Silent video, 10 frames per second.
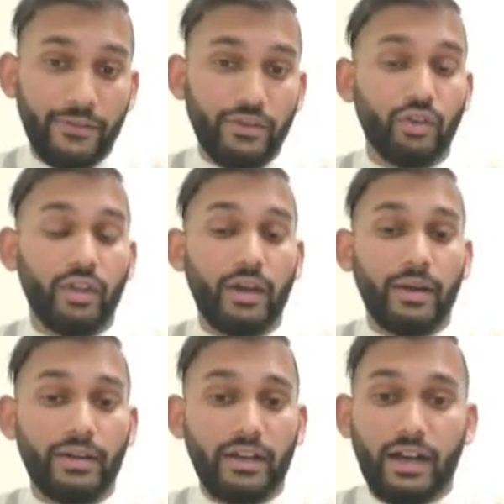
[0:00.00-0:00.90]
So the
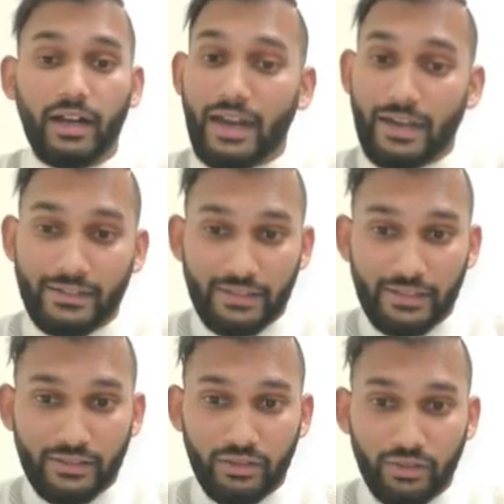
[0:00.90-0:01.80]
cardiac
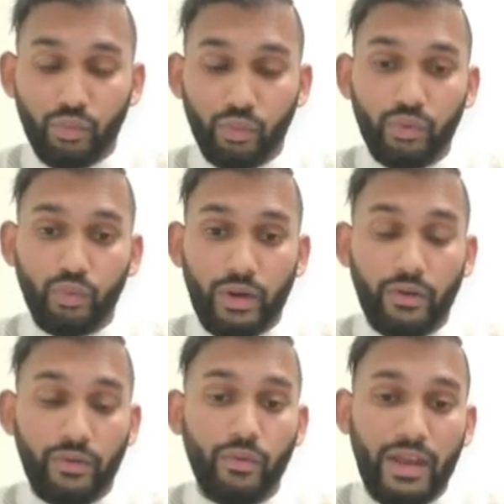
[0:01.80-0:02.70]
cells,
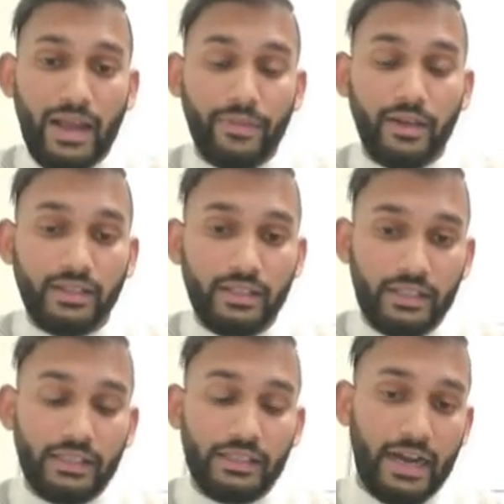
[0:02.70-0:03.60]
whenever we have the
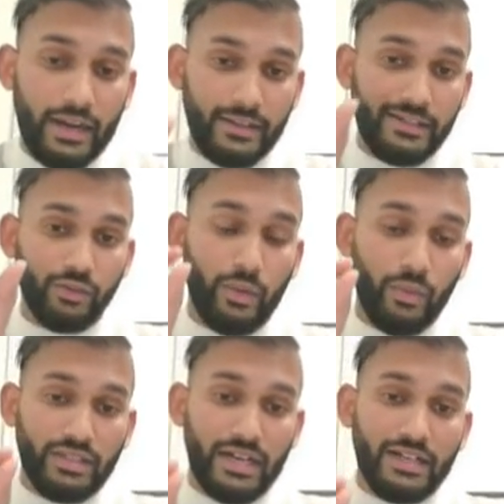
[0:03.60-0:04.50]
cardiac cells, when it
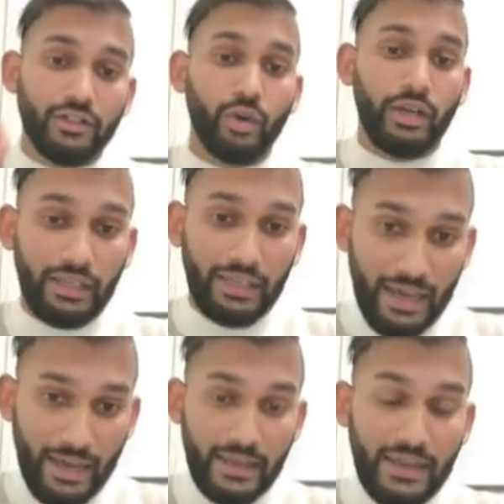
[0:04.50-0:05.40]
starts to
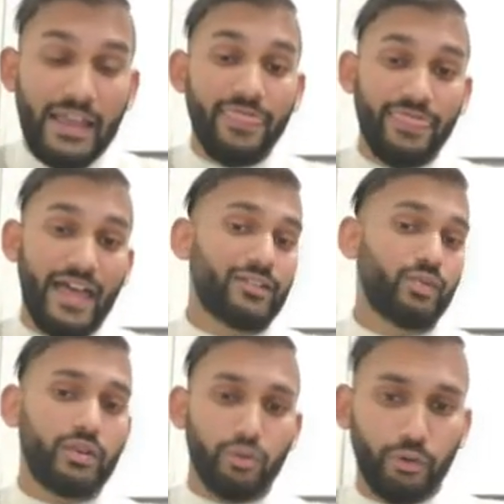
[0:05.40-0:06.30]
die, that's
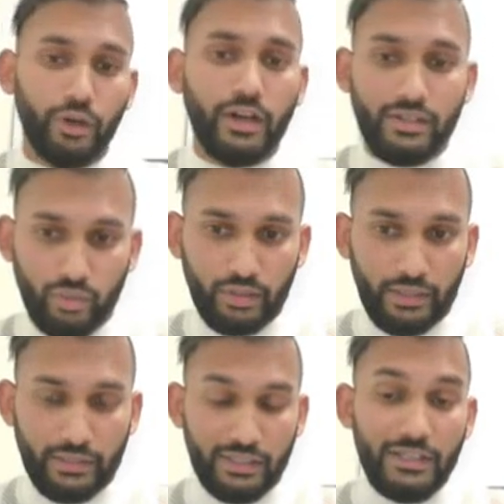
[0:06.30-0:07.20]
when troponin is
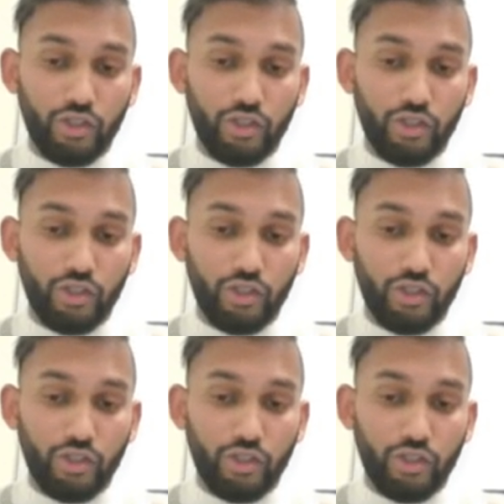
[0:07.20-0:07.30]
released.